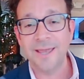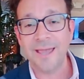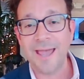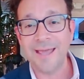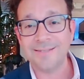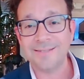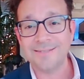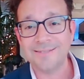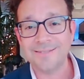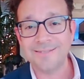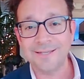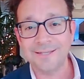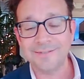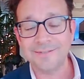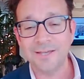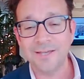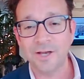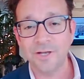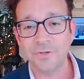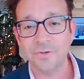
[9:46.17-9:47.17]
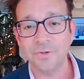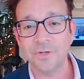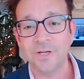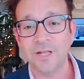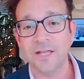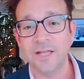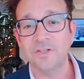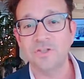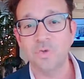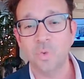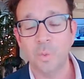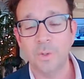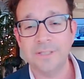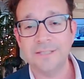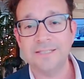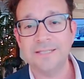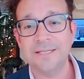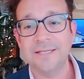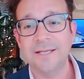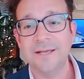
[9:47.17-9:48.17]
at
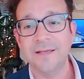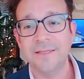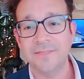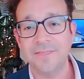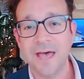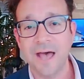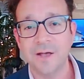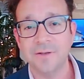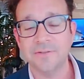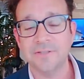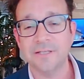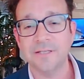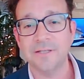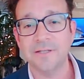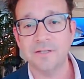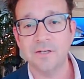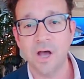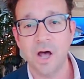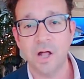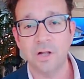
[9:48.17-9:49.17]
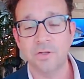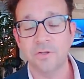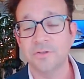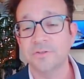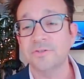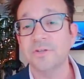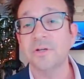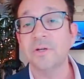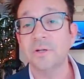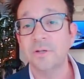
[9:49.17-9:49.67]
$620,000.